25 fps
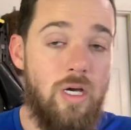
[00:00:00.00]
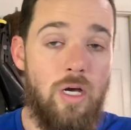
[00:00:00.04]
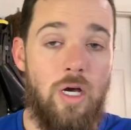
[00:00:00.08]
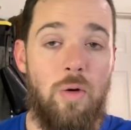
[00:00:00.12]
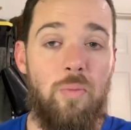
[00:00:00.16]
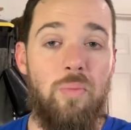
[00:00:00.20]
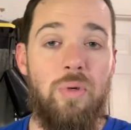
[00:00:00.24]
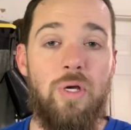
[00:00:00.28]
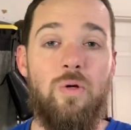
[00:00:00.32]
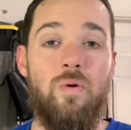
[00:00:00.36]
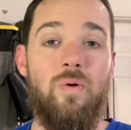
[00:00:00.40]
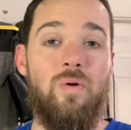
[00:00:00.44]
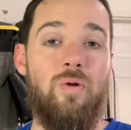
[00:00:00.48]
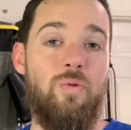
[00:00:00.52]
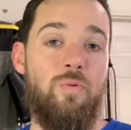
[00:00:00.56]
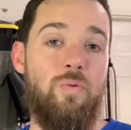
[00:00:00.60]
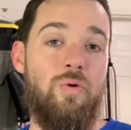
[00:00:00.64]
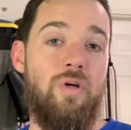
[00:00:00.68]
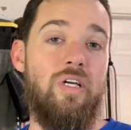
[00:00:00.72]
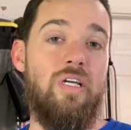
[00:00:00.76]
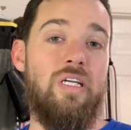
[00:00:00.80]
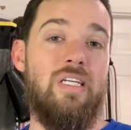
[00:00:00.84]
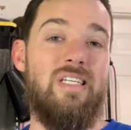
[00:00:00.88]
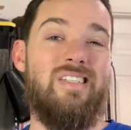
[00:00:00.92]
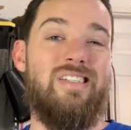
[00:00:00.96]
A big one with
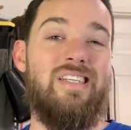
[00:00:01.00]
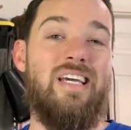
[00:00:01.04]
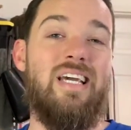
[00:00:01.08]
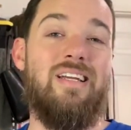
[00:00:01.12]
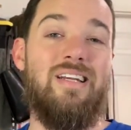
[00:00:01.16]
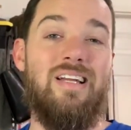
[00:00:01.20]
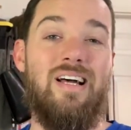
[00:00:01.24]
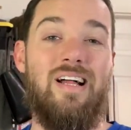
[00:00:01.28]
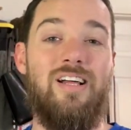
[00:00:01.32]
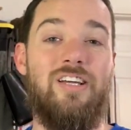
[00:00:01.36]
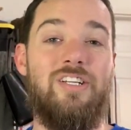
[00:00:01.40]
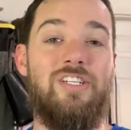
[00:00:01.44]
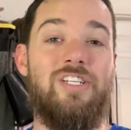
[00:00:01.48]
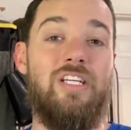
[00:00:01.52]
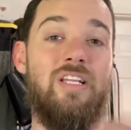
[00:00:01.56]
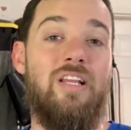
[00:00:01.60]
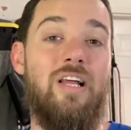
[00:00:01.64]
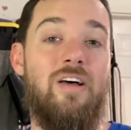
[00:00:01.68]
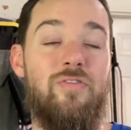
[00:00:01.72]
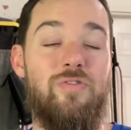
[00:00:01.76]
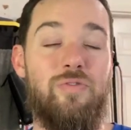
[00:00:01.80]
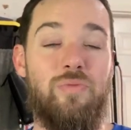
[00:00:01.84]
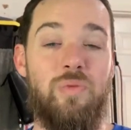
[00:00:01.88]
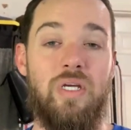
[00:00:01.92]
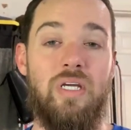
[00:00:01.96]
work is technology
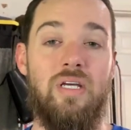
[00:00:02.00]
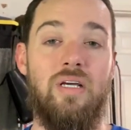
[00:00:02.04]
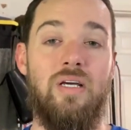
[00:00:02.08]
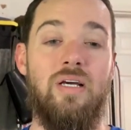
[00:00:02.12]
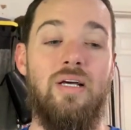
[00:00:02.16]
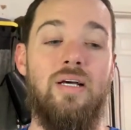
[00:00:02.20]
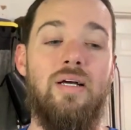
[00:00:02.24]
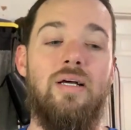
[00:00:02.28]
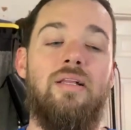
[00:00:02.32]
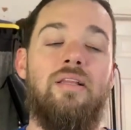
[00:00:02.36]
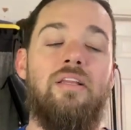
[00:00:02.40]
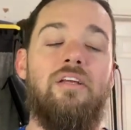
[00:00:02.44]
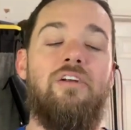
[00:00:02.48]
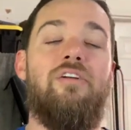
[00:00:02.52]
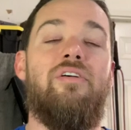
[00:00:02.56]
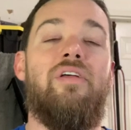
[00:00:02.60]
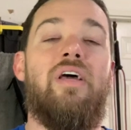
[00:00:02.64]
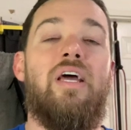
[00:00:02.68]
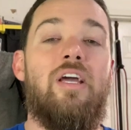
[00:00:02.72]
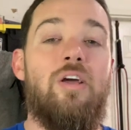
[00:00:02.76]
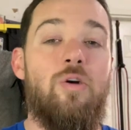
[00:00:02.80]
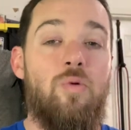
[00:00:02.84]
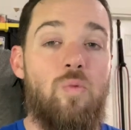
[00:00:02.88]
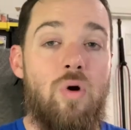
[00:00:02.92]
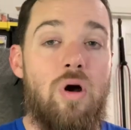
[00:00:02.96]
loves me.
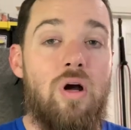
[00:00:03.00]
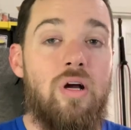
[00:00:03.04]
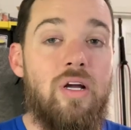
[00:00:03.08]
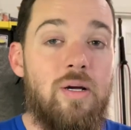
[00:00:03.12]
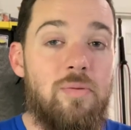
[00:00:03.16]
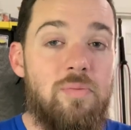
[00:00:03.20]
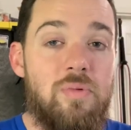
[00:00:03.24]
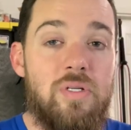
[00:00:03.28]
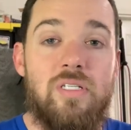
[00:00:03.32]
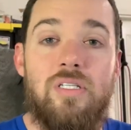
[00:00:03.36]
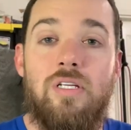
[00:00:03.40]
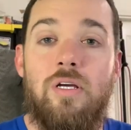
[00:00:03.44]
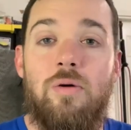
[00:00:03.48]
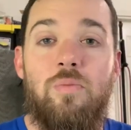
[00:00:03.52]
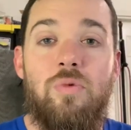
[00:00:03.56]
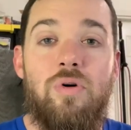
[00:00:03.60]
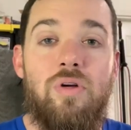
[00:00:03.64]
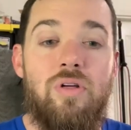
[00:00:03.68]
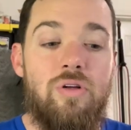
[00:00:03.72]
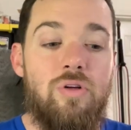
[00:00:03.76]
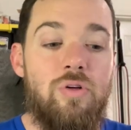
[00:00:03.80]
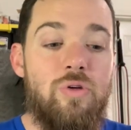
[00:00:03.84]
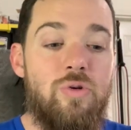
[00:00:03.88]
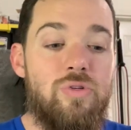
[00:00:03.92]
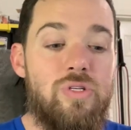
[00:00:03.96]
Literally, I can walk up to
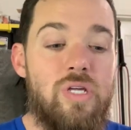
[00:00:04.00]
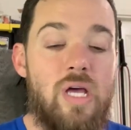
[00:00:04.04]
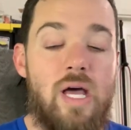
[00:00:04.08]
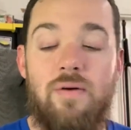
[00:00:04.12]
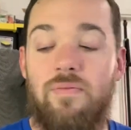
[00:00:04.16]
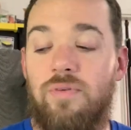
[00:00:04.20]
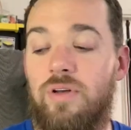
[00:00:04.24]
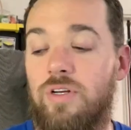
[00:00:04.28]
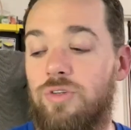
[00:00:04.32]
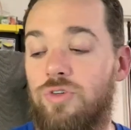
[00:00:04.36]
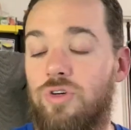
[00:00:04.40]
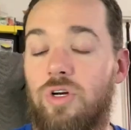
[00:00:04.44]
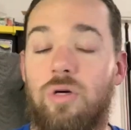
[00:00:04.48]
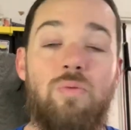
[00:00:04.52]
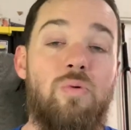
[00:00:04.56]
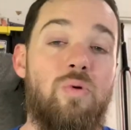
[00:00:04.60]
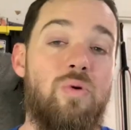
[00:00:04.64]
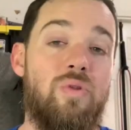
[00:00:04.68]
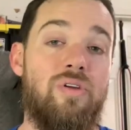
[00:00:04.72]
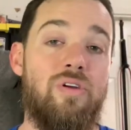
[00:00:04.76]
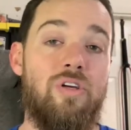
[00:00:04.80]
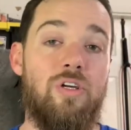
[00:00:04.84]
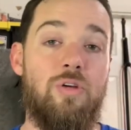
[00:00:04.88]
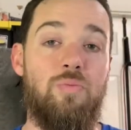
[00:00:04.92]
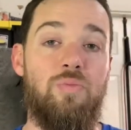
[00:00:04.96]
someone who's having trouble
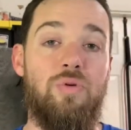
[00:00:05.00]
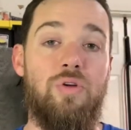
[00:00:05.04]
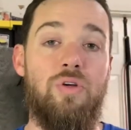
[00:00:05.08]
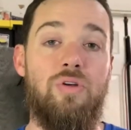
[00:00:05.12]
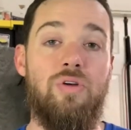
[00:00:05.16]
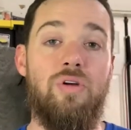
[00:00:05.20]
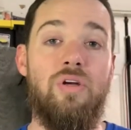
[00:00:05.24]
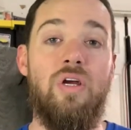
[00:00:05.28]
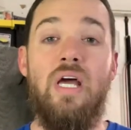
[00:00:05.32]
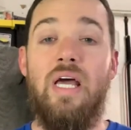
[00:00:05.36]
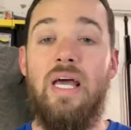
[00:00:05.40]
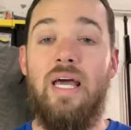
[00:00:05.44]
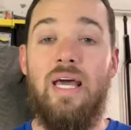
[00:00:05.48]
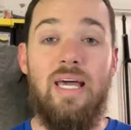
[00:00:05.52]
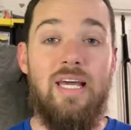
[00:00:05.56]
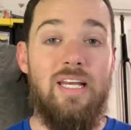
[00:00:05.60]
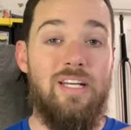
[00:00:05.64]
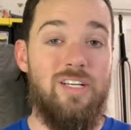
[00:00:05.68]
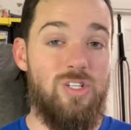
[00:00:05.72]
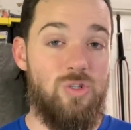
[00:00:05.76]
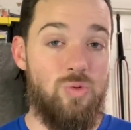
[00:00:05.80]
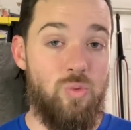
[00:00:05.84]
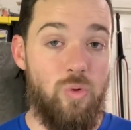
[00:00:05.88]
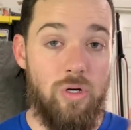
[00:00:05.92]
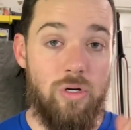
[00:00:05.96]
with their computer and
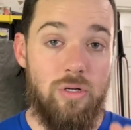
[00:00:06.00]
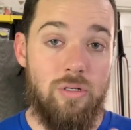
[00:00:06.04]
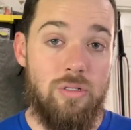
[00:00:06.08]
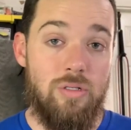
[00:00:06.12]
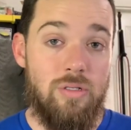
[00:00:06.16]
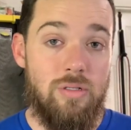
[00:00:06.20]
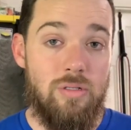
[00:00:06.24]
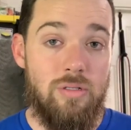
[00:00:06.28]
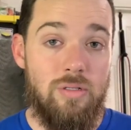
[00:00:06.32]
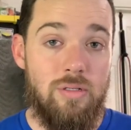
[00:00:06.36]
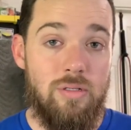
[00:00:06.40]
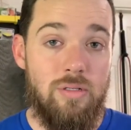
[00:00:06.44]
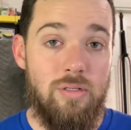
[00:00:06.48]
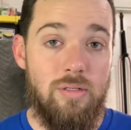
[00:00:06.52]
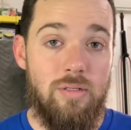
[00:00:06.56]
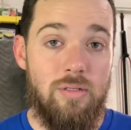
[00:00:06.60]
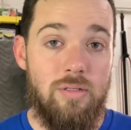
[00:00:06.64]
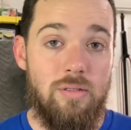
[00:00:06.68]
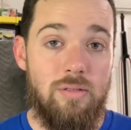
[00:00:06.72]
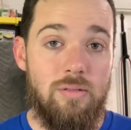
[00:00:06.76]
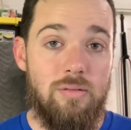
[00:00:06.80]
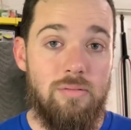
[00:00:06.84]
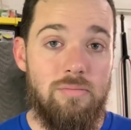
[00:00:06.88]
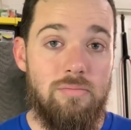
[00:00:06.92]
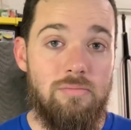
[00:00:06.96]
it just works.
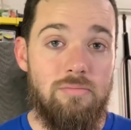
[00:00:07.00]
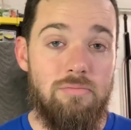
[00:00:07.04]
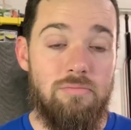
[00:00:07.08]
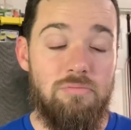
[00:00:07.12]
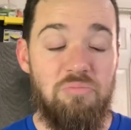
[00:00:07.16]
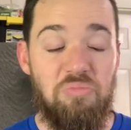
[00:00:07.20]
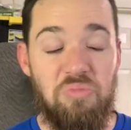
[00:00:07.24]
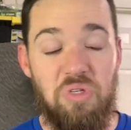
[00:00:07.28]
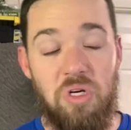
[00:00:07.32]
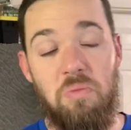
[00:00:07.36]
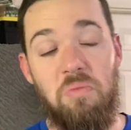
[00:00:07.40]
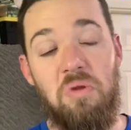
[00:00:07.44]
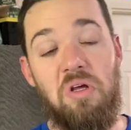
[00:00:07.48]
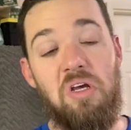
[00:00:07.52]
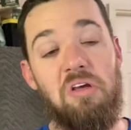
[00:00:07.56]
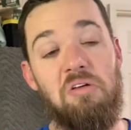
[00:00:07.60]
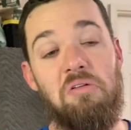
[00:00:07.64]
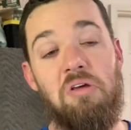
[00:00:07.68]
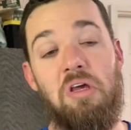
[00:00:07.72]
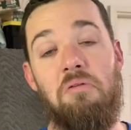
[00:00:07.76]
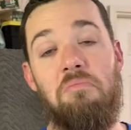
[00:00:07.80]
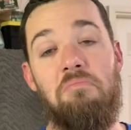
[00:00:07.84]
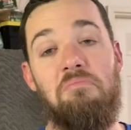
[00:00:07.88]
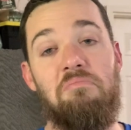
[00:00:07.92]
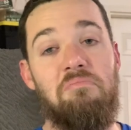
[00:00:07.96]
And I'm
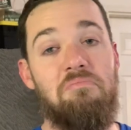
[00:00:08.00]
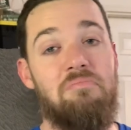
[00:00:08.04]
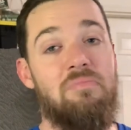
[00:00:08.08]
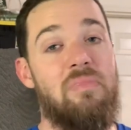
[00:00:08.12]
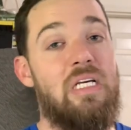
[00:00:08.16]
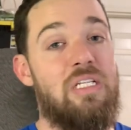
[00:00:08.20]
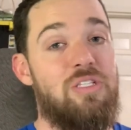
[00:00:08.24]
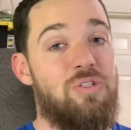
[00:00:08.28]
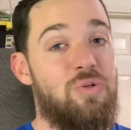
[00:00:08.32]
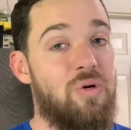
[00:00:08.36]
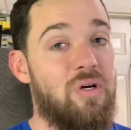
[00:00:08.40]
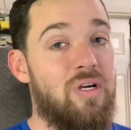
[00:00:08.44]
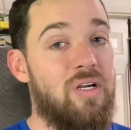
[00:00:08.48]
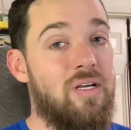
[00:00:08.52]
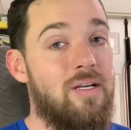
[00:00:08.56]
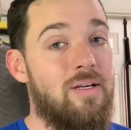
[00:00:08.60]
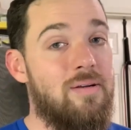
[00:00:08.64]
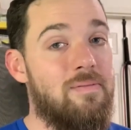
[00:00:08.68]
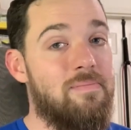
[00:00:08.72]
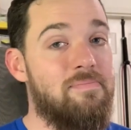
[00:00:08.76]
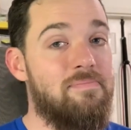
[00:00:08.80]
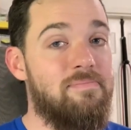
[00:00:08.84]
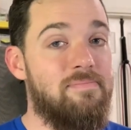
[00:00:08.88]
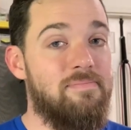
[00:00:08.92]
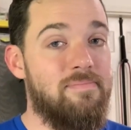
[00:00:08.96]
like, yep, that's who I
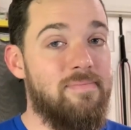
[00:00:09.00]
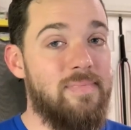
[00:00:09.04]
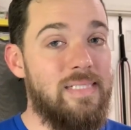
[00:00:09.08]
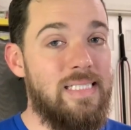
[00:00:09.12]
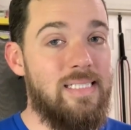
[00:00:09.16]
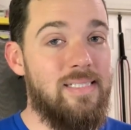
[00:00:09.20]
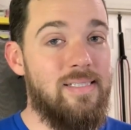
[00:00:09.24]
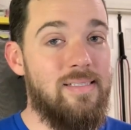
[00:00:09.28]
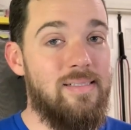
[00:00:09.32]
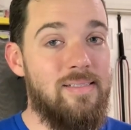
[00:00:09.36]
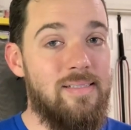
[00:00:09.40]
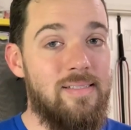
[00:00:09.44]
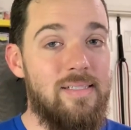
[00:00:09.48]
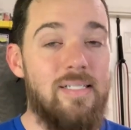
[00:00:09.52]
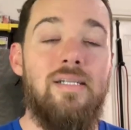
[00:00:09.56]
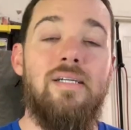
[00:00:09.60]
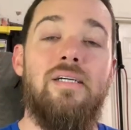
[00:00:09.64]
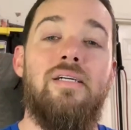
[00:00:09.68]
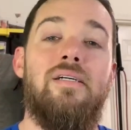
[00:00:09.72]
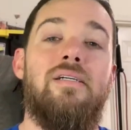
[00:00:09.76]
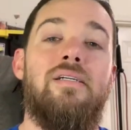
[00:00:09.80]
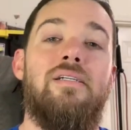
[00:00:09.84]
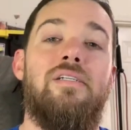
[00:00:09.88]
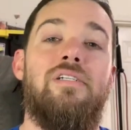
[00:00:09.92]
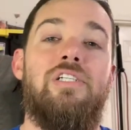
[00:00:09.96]
am.
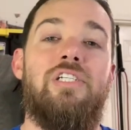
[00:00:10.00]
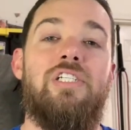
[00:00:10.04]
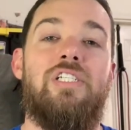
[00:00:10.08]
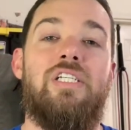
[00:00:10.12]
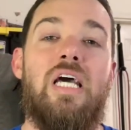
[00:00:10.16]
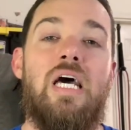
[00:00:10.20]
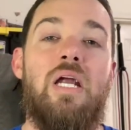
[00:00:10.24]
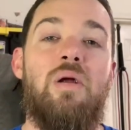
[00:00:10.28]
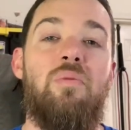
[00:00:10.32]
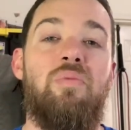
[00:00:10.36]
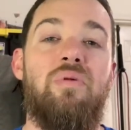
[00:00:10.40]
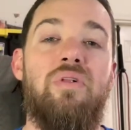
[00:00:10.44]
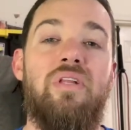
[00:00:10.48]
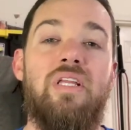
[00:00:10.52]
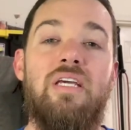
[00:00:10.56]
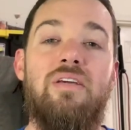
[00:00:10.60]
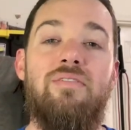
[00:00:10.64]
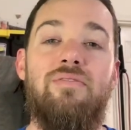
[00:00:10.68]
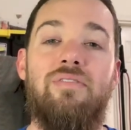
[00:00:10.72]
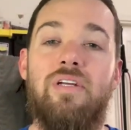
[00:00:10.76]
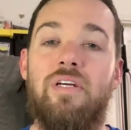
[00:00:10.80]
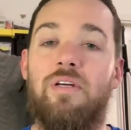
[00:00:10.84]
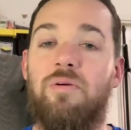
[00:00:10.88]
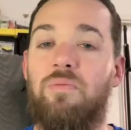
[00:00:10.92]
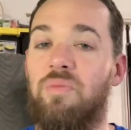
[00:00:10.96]
You just gotta
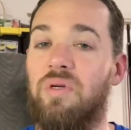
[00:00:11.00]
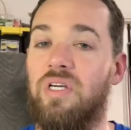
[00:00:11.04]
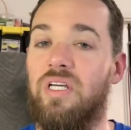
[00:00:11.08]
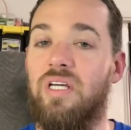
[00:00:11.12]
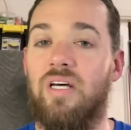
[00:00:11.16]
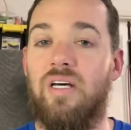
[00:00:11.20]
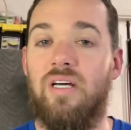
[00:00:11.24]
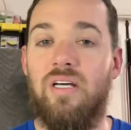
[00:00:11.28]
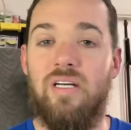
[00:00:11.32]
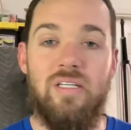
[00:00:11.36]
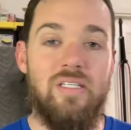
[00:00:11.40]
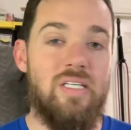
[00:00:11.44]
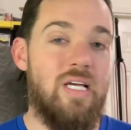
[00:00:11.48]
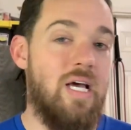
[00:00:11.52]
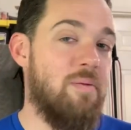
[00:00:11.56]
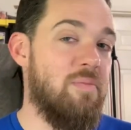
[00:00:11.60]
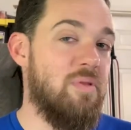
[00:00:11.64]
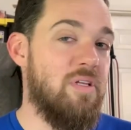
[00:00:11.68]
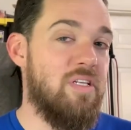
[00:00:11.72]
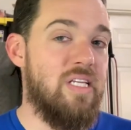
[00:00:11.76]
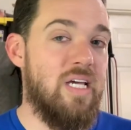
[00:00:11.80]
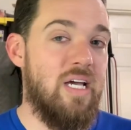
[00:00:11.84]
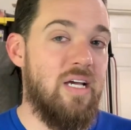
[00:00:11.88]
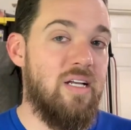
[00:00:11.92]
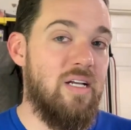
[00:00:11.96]
believe in it because I'm
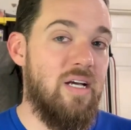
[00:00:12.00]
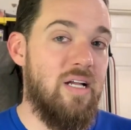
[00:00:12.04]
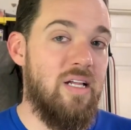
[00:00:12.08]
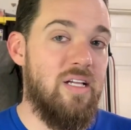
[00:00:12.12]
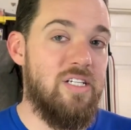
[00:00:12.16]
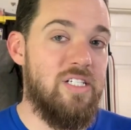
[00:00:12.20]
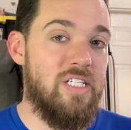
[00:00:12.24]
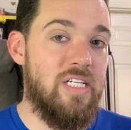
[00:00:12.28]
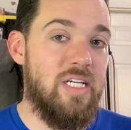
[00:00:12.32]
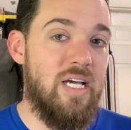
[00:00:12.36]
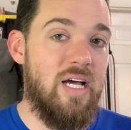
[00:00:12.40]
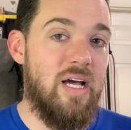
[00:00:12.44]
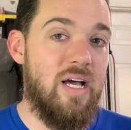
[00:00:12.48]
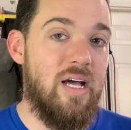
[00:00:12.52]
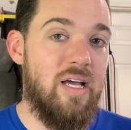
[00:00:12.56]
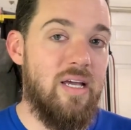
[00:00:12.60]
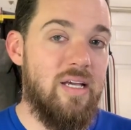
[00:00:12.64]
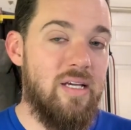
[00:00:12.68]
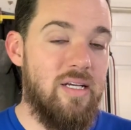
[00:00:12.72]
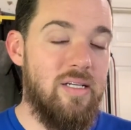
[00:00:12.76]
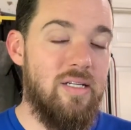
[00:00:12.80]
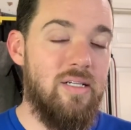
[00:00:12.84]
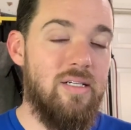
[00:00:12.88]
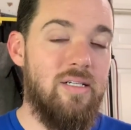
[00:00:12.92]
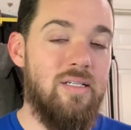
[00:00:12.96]
the technology guy.